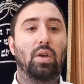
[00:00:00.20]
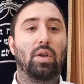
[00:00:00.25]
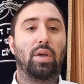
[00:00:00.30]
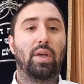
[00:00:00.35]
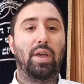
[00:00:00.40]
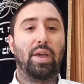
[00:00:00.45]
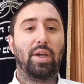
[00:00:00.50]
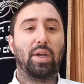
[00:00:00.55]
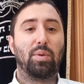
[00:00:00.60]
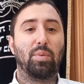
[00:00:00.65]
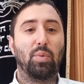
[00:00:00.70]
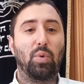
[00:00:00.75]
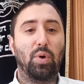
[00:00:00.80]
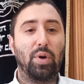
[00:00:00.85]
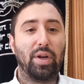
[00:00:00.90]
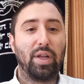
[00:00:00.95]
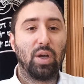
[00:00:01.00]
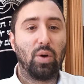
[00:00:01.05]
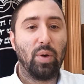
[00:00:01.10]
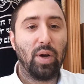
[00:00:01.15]
Okay, good
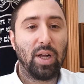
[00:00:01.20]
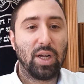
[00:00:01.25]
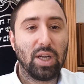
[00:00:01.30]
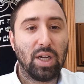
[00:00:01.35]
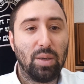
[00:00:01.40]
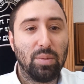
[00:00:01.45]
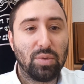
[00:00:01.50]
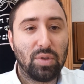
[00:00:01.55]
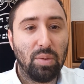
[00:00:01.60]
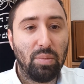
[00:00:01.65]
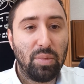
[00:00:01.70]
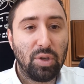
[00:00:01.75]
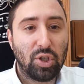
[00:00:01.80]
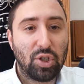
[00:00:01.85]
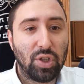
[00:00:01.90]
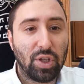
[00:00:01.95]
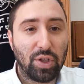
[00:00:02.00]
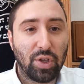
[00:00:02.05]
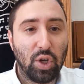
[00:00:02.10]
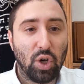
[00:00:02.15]
morning. Welcome to
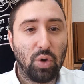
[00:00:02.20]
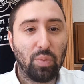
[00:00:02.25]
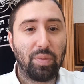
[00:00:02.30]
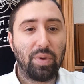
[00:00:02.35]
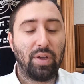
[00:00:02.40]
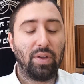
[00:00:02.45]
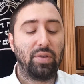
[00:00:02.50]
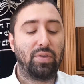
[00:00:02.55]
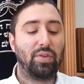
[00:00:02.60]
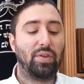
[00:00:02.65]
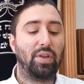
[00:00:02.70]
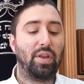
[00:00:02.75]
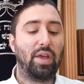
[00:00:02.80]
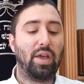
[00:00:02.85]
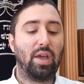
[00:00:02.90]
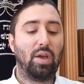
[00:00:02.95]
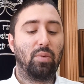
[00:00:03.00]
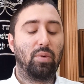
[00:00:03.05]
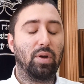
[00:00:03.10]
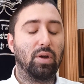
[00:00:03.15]
Mishna Yomi.
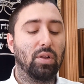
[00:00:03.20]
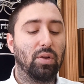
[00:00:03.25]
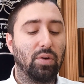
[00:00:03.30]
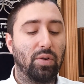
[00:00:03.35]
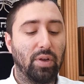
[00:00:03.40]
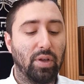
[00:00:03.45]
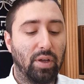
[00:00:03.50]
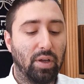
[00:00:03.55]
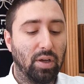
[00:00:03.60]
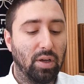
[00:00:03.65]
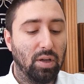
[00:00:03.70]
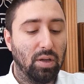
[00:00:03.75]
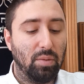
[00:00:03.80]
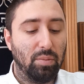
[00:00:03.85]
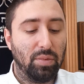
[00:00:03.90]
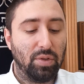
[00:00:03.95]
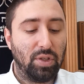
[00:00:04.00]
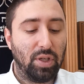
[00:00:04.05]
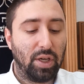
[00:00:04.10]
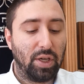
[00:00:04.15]
Today we are learning
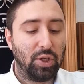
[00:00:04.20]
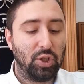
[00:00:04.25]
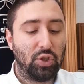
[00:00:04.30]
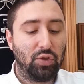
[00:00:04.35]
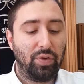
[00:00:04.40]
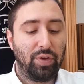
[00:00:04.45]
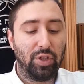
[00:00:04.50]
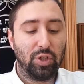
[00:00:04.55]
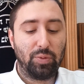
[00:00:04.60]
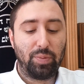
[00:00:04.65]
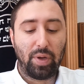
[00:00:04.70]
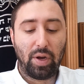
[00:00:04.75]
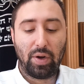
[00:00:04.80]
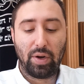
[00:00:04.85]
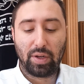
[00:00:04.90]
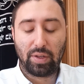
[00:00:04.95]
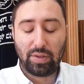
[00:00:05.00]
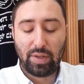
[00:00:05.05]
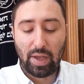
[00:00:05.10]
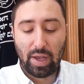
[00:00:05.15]
Sheviis
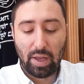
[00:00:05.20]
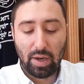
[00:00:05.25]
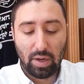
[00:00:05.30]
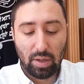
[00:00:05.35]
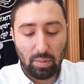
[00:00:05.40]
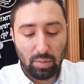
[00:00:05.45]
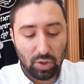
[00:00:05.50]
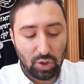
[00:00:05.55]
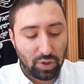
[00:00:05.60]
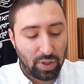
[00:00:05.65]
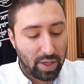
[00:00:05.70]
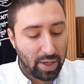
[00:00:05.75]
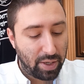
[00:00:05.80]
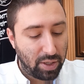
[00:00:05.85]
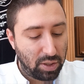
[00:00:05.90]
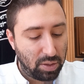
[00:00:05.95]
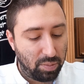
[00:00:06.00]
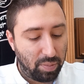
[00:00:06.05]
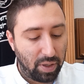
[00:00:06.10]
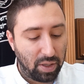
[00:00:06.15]
Perek Tet. Mishna
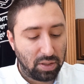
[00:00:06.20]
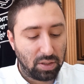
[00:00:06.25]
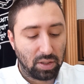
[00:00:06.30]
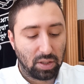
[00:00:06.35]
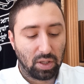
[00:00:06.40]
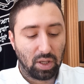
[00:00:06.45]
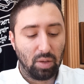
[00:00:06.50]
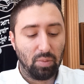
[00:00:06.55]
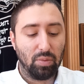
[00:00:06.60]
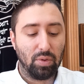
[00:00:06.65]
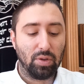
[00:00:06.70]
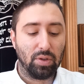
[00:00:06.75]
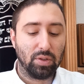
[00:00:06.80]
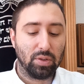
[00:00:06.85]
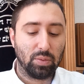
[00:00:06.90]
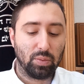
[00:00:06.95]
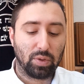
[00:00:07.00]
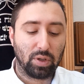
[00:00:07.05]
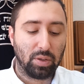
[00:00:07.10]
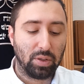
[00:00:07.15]
is based in Gimel.
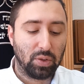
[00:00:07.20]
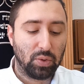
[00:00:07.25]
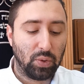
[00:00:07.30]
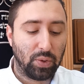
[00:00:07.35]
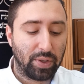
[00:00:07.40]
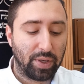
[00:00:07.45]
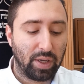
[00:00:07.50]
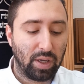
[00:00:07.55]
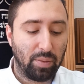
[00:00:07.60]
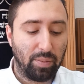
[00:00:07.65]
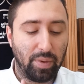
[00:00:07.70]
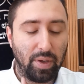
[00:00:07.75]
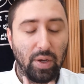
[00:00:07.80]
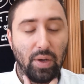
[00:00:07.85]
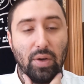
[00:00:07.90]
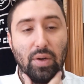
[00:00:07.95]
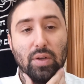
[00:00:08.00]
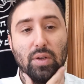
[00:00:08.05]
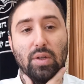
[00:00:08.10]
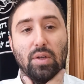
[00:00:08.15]
We're going to be talking
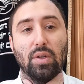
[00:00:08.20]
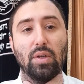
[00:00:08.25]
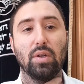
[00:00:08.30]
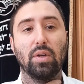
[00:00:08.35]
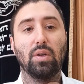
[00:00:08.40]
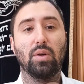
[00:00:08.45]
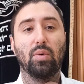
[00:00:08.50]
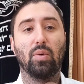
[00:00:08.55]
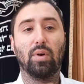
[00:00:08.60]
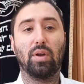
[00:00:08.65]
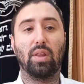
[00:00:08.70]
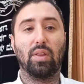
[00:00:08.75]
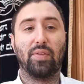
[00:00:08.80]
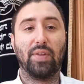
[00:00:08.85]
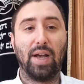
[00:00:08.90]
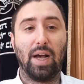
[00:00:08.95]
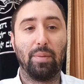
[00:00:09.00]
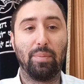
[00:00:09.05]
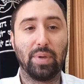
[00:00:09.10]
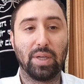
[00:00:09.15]
about one of the
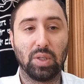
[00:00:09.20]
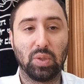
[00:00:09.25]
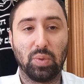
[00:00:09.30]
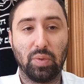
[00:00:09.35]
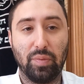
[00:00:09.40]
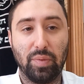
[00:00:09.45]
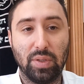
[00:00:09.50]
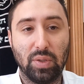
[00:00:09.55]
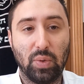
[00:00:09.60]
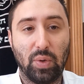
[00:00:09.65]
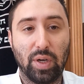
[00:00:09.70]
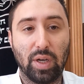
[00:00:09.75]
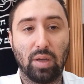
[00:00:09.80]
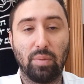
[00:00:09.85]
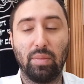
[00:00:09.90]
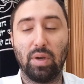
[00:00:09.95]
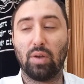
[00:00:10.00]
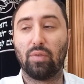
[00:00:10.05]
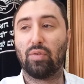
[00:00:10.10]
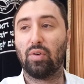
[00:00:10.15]
topics we've been talking
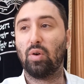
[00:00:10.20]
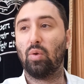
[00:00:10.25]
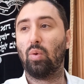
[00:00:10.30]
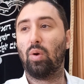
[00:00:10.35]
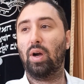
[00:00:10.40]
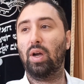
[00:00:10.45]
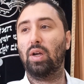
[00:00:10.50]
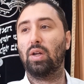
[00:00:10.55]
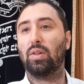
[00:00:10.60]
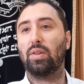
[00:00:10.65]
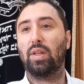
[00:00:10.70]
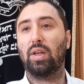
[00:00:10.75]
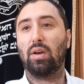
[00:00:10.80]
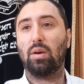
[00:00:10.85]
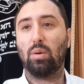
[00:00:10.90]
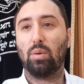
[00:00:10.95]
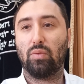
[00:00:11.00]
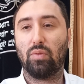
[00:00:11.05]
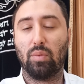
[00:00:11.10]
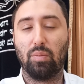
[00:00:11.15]
about for a while now,
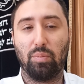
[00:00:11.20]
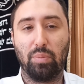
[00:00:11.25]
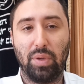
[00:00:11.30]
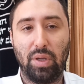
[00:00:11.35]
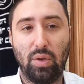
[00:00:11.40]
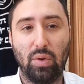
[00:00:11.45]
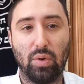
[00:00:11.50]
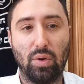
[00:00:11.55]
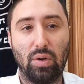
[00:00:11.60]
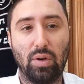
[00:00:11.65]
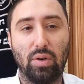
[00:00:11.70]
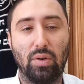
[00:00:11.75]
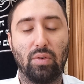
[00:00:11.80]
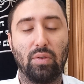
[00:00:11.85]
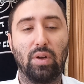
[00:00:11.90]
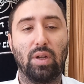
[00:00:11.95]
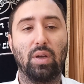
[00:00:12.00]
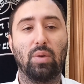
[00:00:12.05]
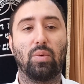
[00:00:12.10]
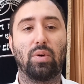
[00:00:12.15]
or biur,
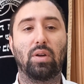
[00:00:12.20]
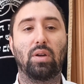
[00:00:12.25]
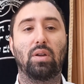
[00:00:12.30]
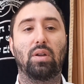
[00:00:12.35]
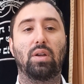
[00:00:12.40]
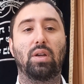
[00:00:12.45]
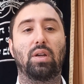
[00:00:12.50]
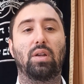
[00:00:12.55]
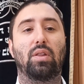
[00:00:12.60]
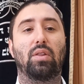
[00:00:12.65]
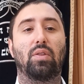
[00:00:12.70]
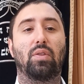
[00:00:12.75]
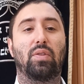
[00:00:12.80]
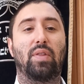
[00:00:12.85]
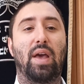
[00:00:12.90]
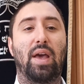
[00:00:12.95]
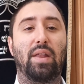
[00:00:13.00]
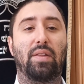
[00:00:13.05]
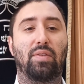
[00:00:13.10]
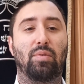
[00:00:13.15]
right? When
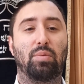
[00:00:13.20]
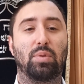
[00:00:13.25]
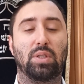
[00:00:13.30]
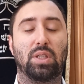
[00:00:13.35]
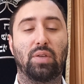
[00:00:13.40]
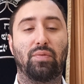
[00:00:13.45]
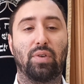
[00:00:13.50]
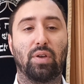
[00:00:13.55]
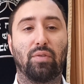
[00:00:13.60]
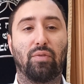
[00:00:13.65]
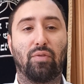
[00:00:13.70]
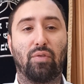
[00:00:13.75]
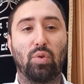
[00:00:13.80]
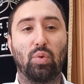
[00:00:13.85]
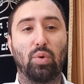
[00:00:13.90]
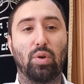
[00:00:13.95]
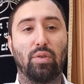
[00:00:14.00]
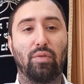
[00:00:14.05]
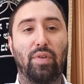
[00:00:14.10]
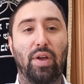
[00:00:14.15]
that specific
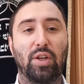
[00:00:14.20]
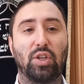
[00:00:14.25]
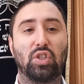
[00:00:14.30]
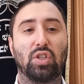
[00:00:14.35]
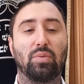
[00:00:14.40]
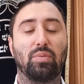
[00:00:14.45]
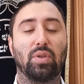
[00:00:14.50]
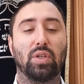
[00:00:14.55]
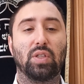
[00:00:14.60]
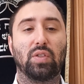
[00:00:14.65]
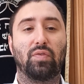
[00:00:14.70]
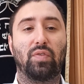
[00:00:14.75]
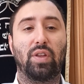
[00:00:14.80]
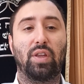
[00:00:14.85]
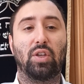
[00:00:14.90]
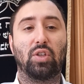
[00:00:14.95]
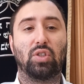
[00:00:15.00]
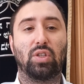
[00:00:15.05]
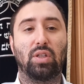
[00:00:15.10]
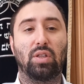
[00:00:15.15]
fruit or vegetable is
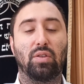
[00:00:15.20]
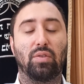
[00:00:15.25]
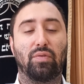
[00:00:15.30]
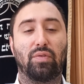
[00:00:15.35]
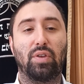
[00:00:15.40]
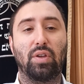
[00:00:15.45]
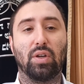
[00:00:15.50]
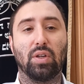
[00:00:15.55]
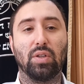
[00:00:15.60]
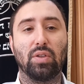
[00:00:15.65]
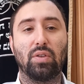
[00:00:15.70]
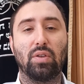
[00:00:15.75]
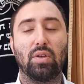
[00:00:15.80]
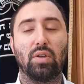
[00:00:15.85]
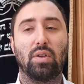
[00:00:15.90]
finished in the field